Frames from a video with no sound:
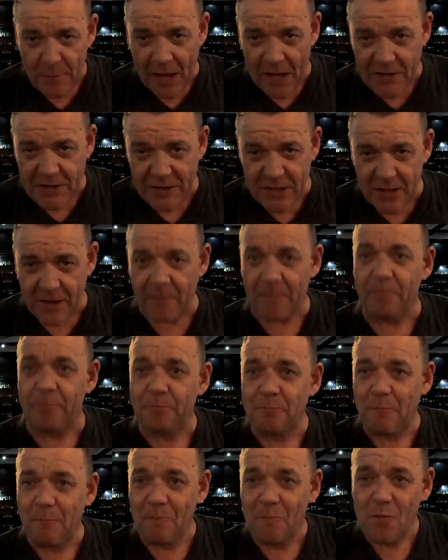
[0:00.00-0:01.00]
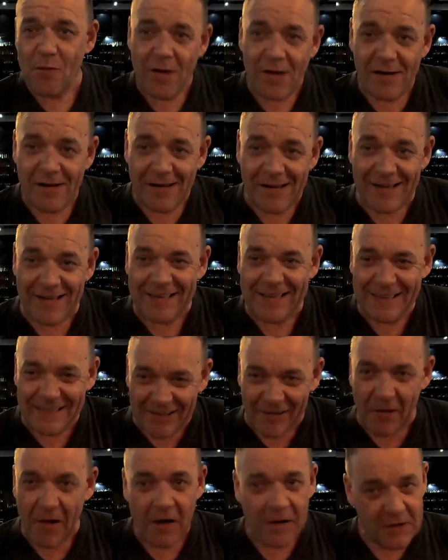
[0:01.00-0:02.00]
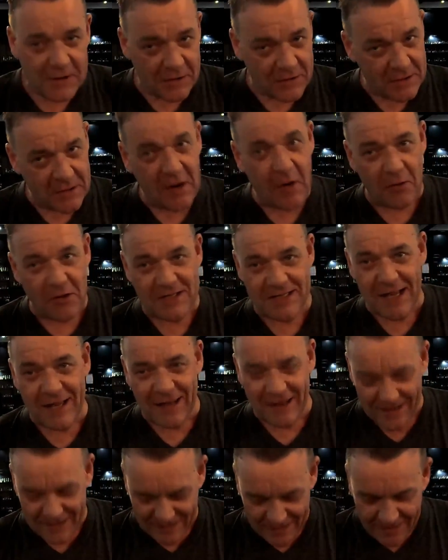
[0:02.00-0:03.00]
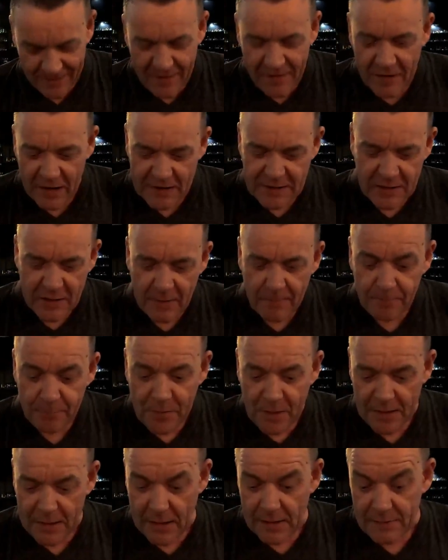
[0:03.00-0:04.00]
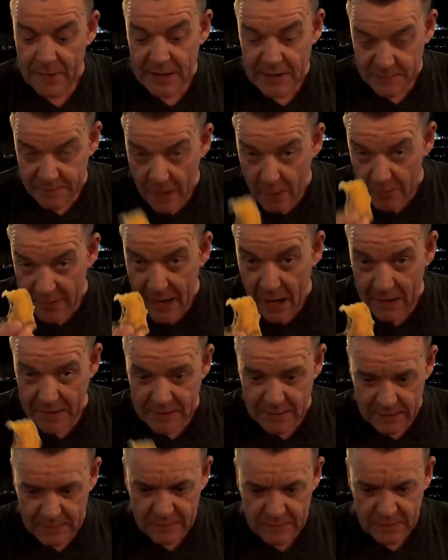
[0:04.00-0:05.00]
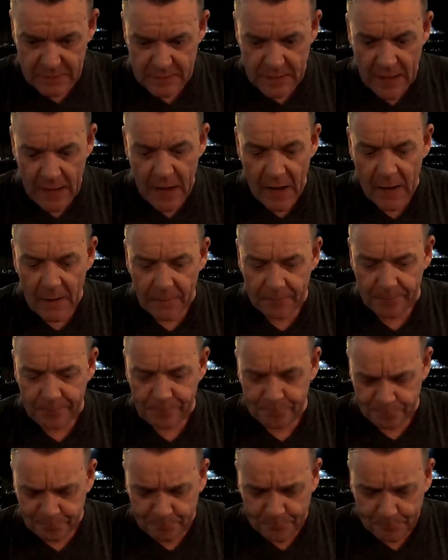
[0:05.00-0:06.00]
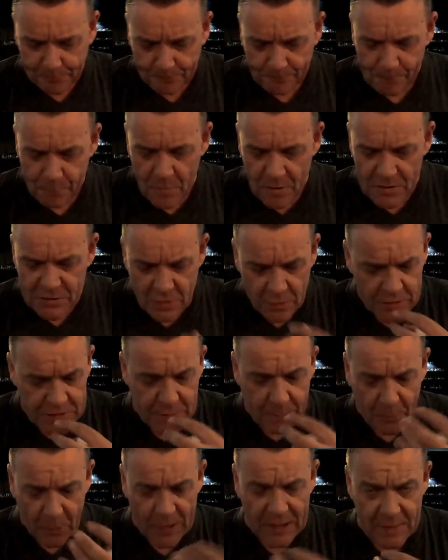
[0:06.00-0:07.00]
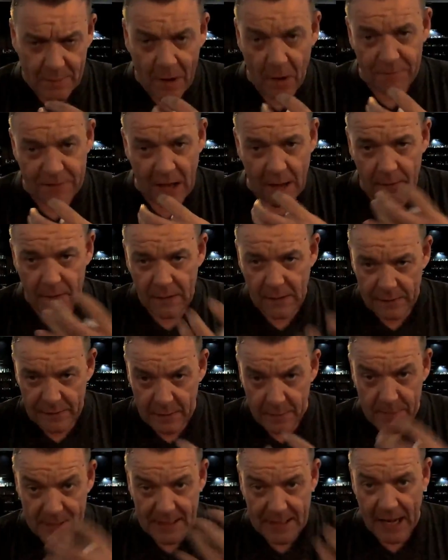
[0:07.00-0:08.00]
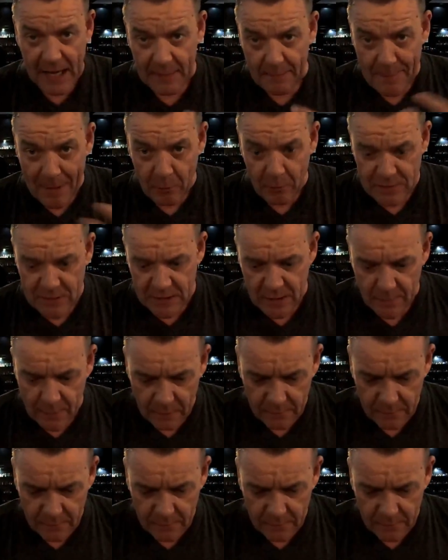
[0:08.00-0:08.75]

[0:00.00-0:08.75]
pasty. Mm-hmm. You don't understand that here. It's, a, it, it's very nice. It's, it, um, as soon as you put it in your mouth, that, the meat kind of melts in your